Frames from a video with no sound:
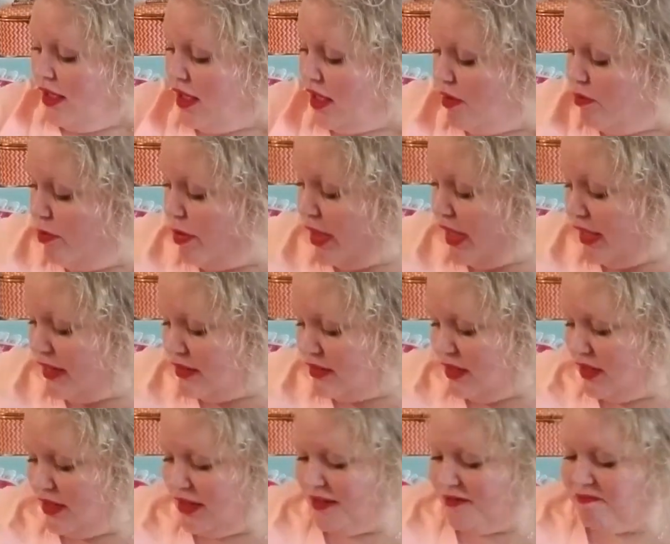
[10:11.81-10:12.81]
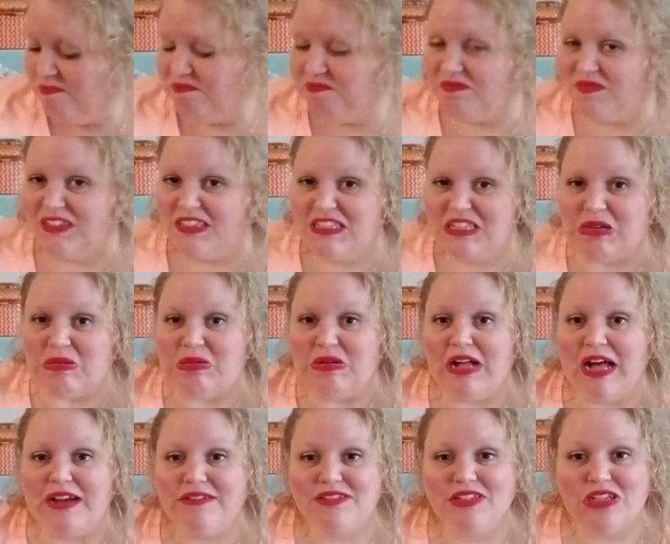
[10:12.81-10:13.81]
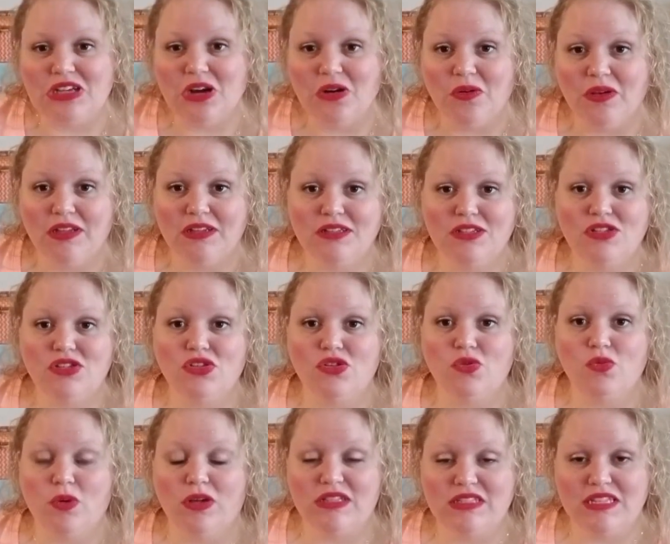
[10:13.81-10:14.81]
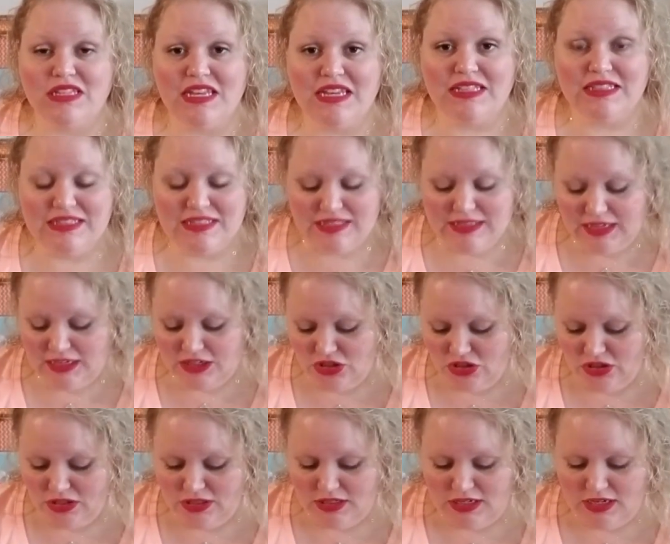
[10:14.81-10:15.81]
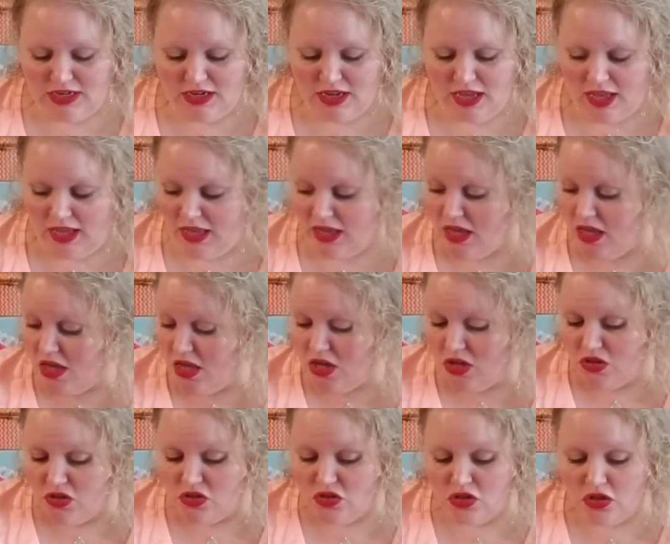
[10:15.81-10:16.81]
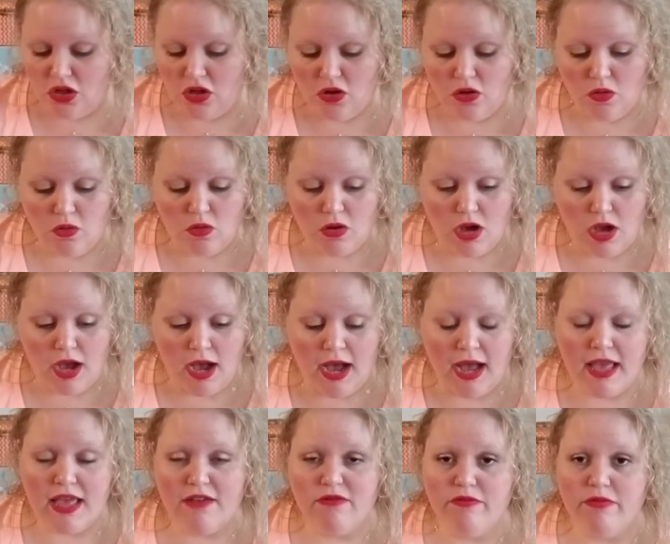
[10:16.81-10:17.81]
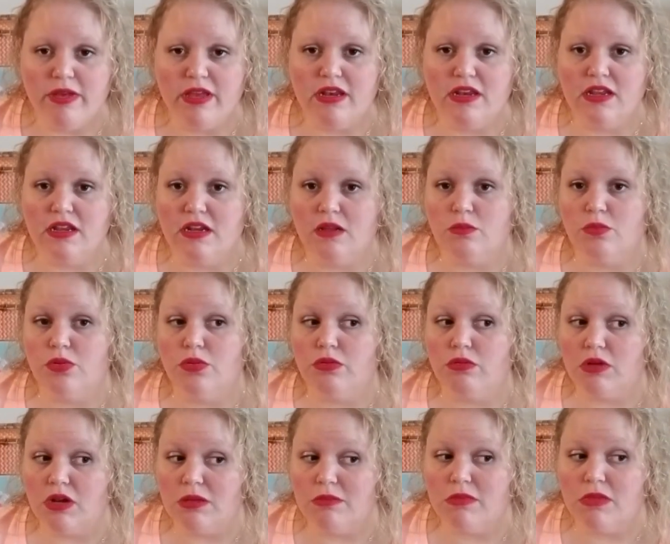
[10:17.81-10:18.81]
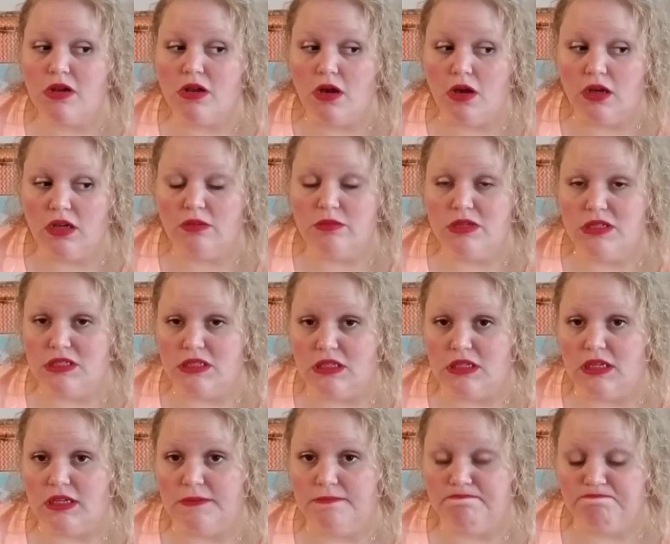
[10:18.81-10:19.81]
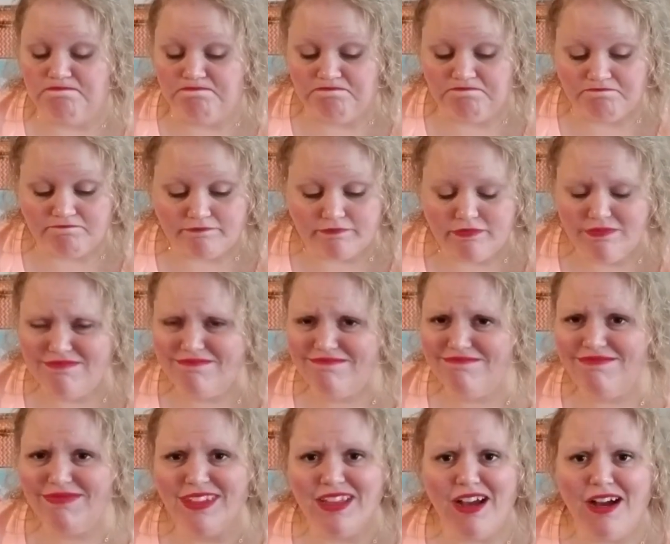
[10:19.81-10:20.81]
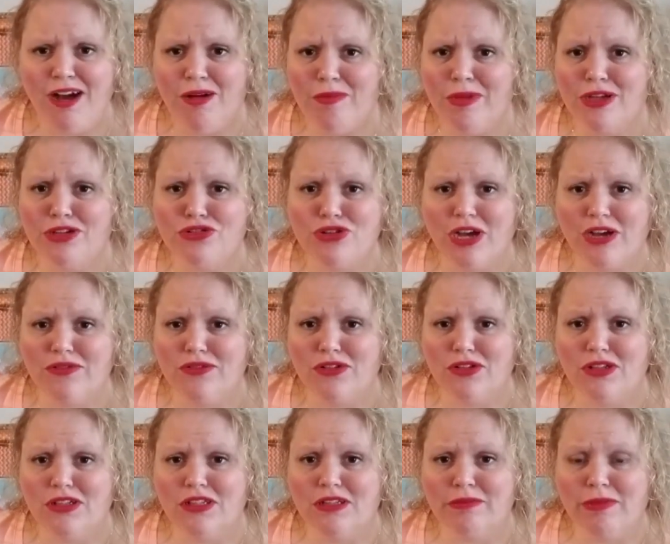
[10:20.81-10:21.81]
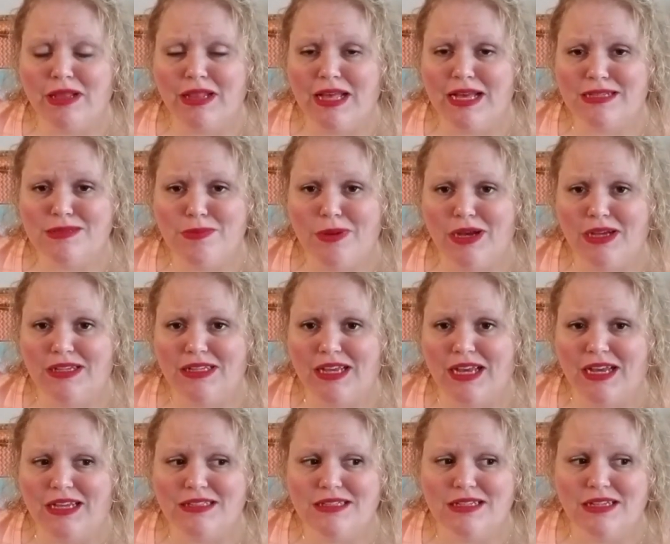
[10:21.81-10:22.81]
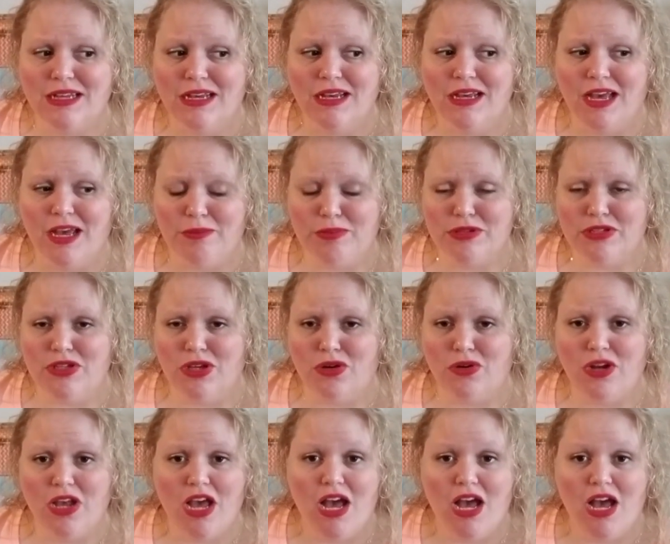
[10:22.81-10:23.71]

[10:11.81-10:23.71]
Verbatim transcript: But, so we'll have to go into what's in session today. So I have been knitting pretty monogamously. On my travel, my last podcast episode,